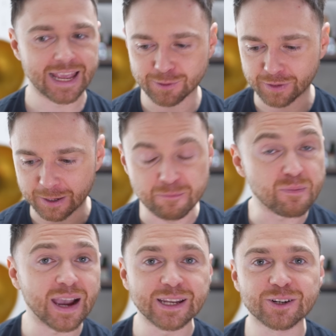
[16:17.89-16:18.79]
including
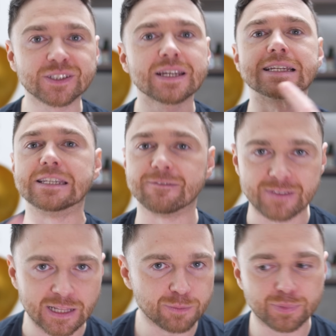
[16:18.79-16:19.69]
miners,
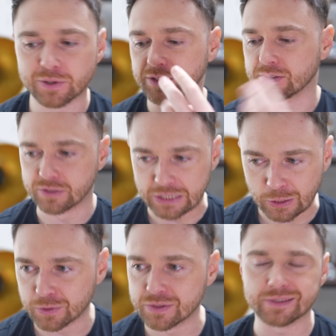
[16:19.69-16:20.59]
developers,
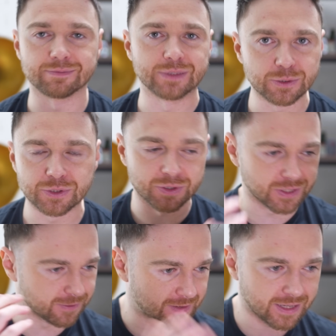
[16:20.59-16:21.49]
nodes,
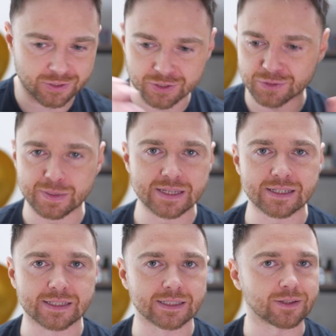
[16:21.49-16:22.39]
users, investors,
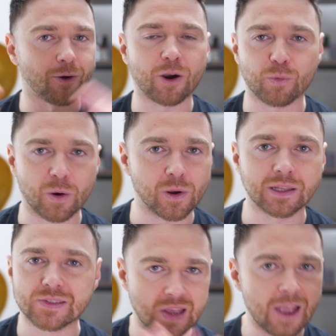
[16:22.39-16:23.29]
businesses, hardware
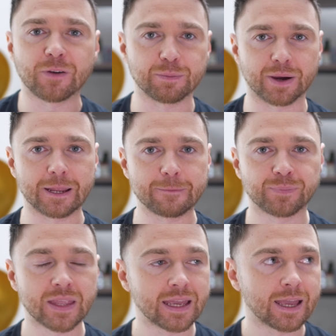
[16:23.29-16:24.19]
wallets, everybody.
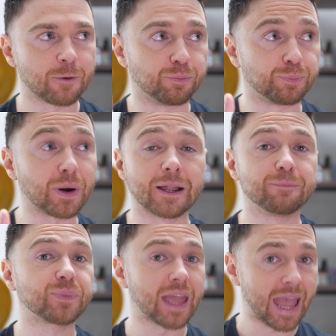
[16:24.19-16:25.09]
But
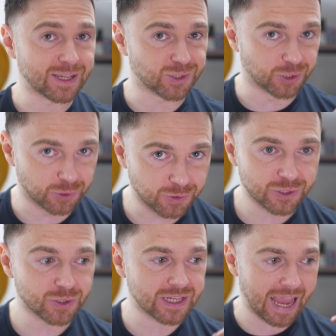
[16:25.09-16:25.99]
as
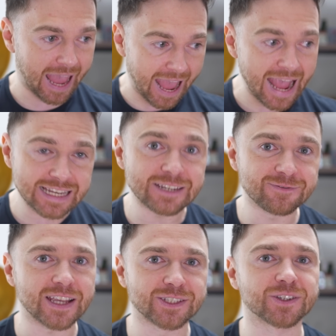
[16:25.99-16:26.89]
users and
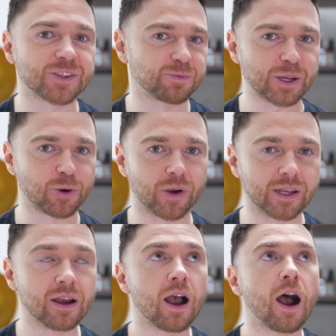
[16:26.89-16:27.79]
investors of
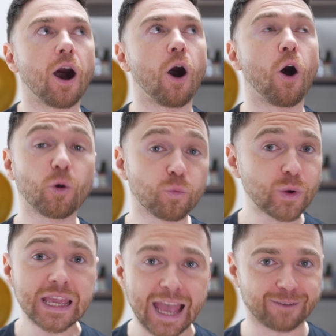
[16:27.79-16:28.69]
Bitcoin, all
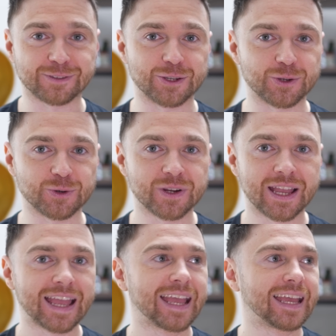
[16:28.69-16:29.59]
we have to do
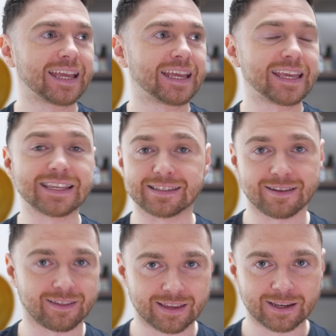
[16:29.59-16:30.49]
is
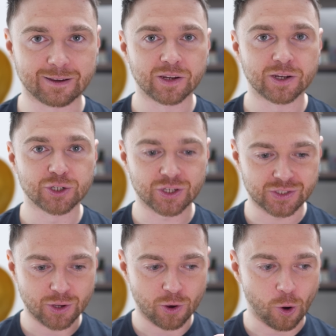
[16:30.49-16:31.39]
nothing.
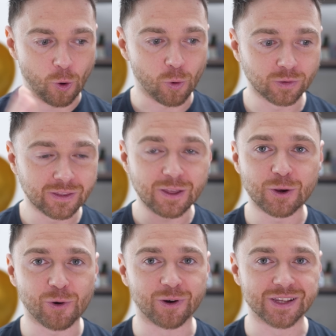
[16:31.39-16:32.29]
Just hold the
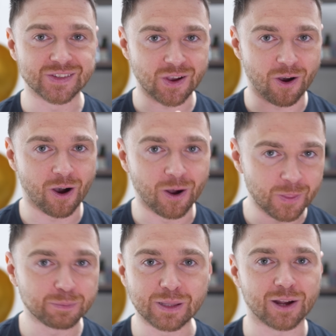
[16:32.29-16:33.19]
coins
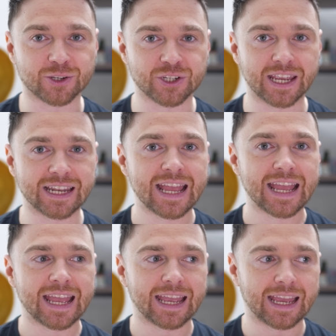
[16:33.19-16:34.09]
on the blockchain
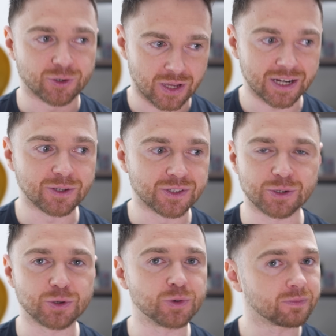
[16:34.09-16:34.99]
and try to use a
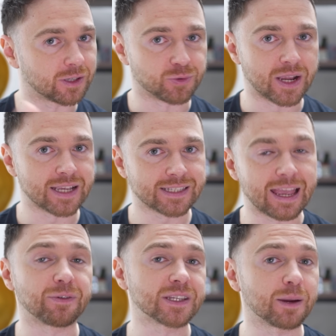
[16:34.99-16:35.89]
new address
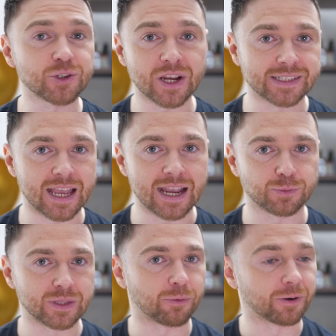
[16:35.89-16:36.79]
every time you
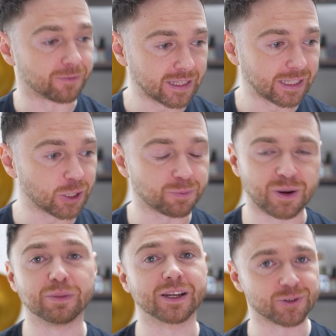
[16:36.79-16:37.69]
transact without revealing your
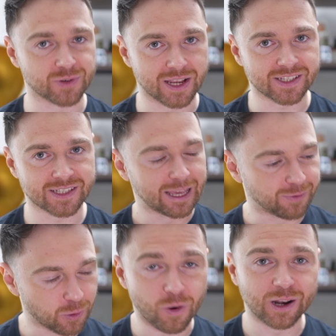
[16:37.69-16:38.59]
public address.
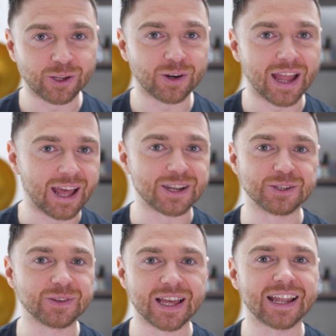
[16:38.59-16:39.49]
If you wanna learn how to
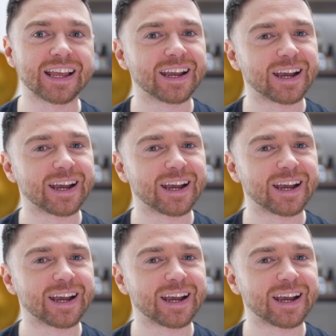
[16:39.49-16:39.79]
do that,